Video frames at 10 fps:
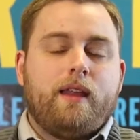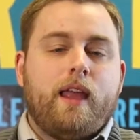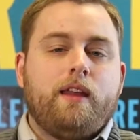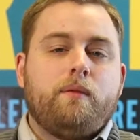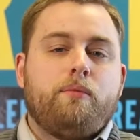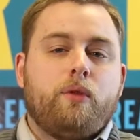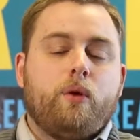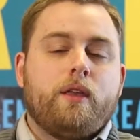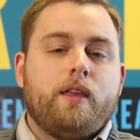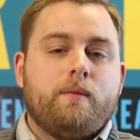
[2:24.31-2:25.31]
that any
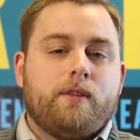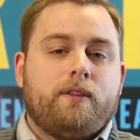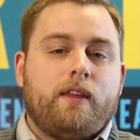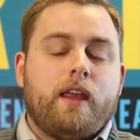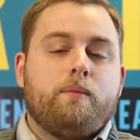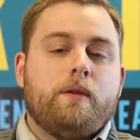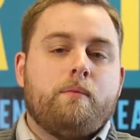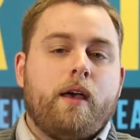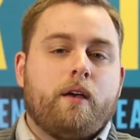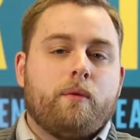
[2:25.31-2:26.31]
employee mistake be
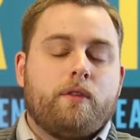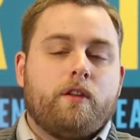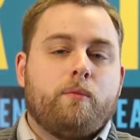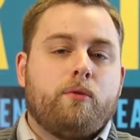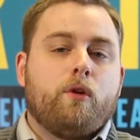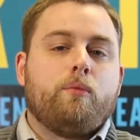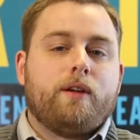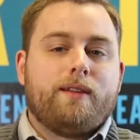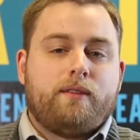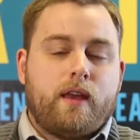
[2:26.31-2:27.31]
met with an
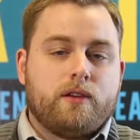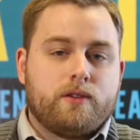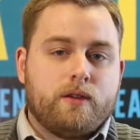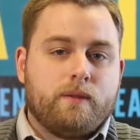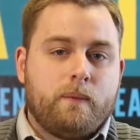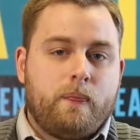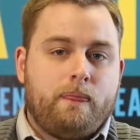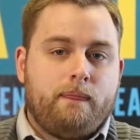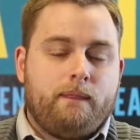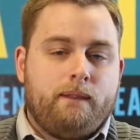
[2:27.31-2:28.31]
appropriate sanction.
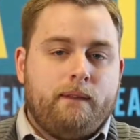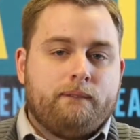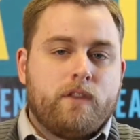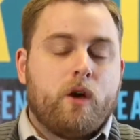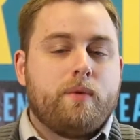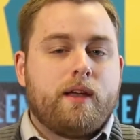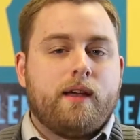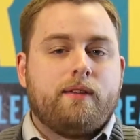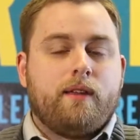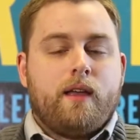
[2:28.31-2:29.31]
Now,
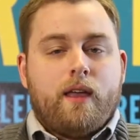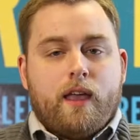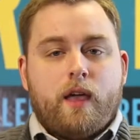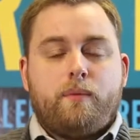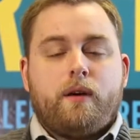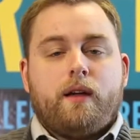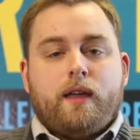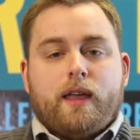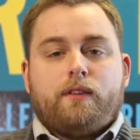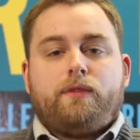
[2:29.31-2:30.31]
because HIPAA
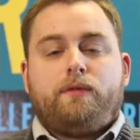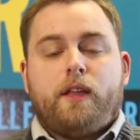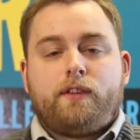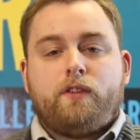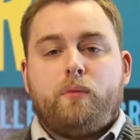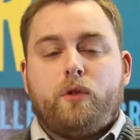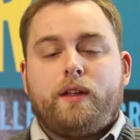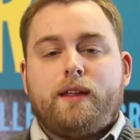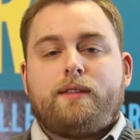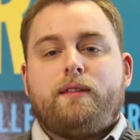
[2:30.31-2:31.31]
is flexible
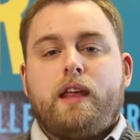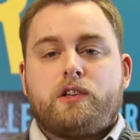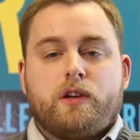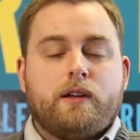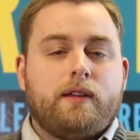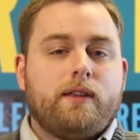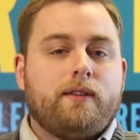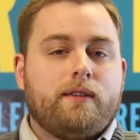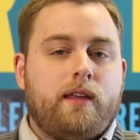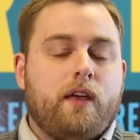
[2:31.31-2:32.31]
in its nature, it
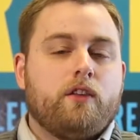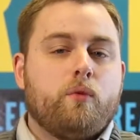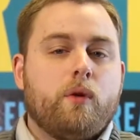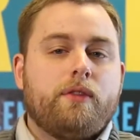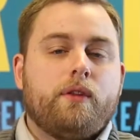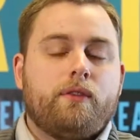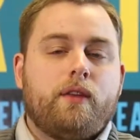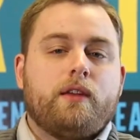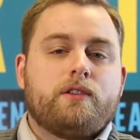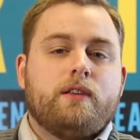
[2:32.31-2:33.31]
doesn't tell you what those
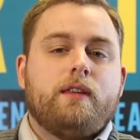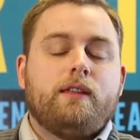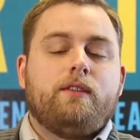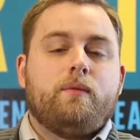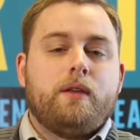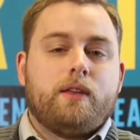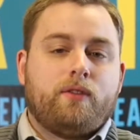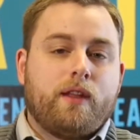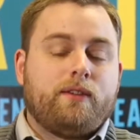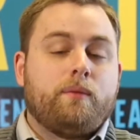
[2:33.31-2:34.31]
sanctions needs to be. And
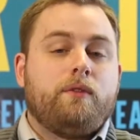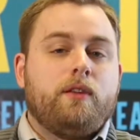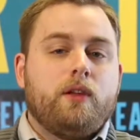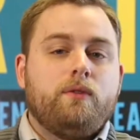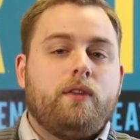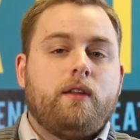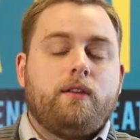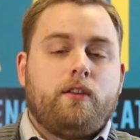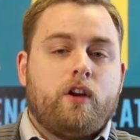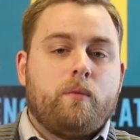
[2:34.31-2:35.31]
so that's up to you to
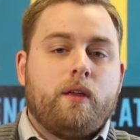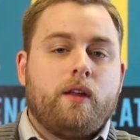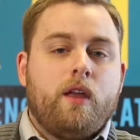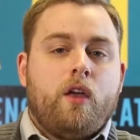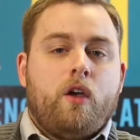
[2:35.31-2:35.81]
determine